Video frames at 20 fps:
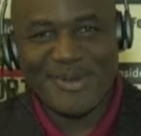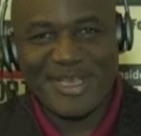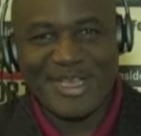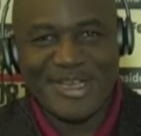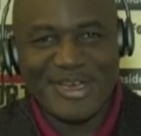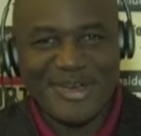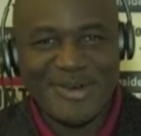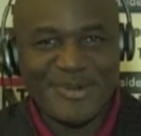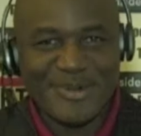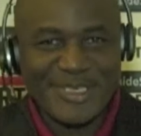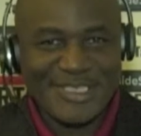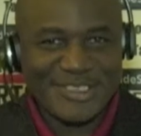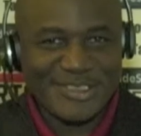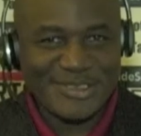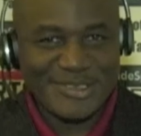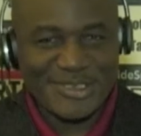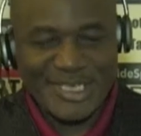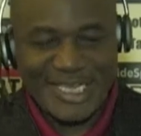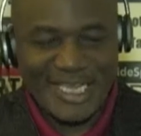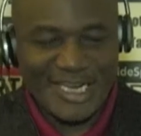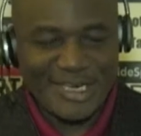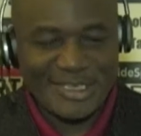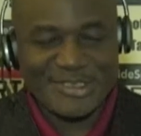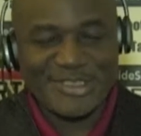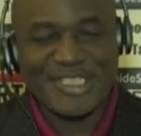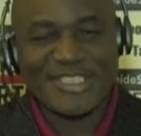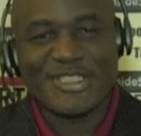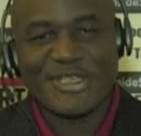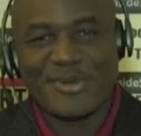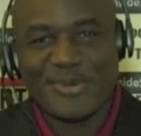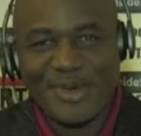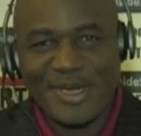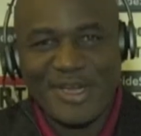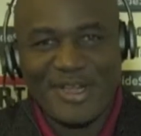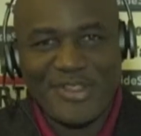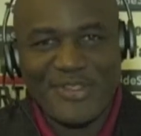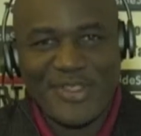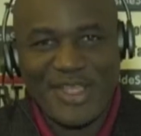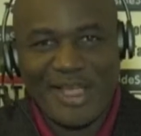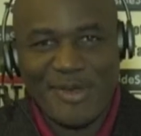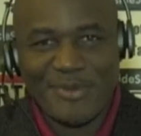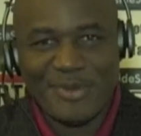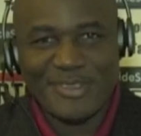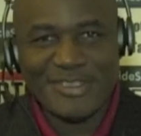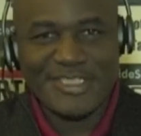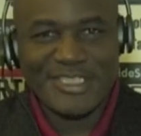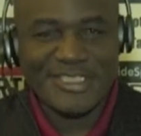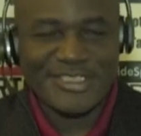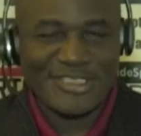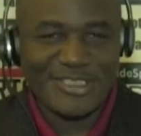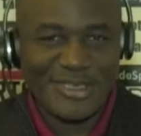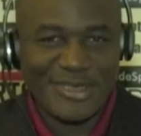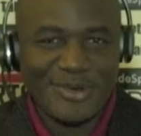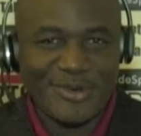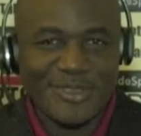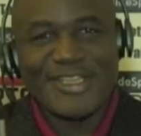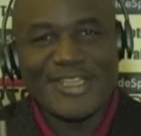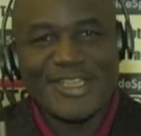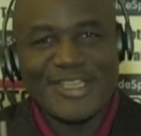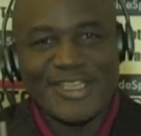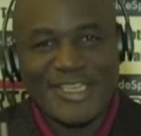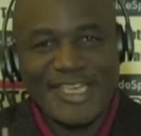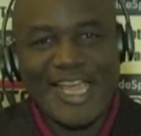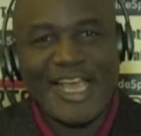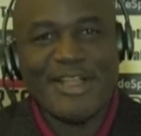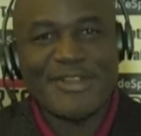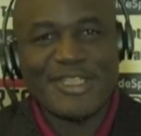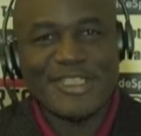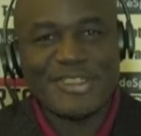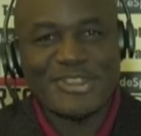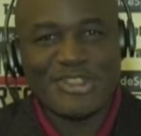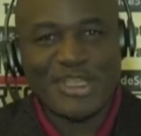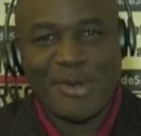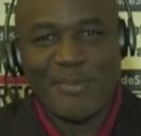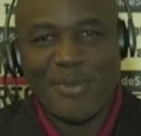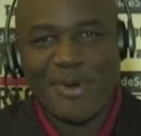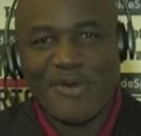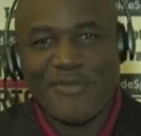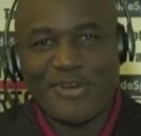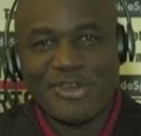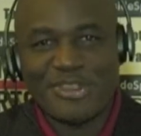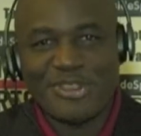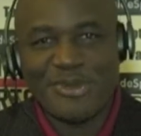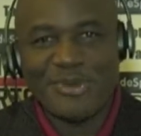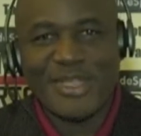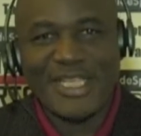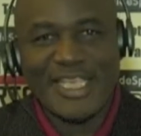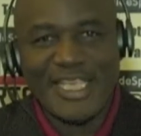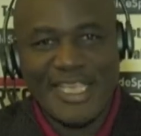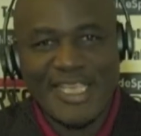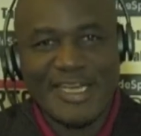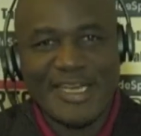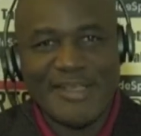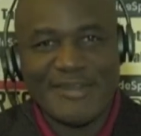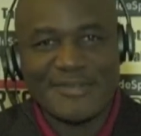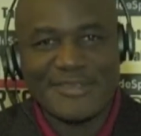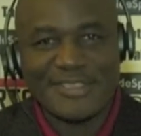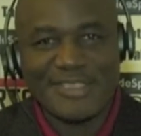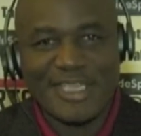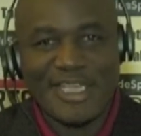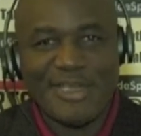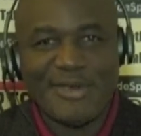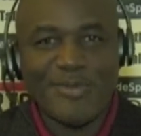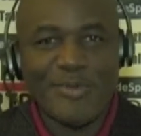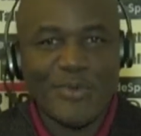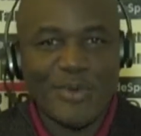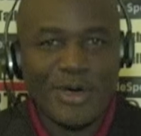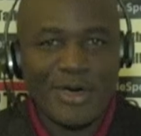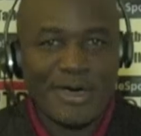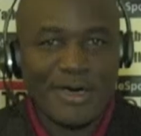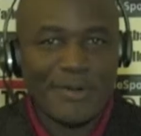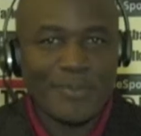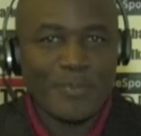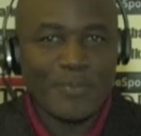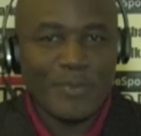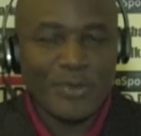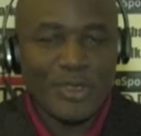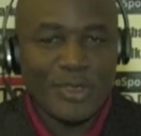we go. We kind of disagree on that one. So now let's jump over to the NFC, where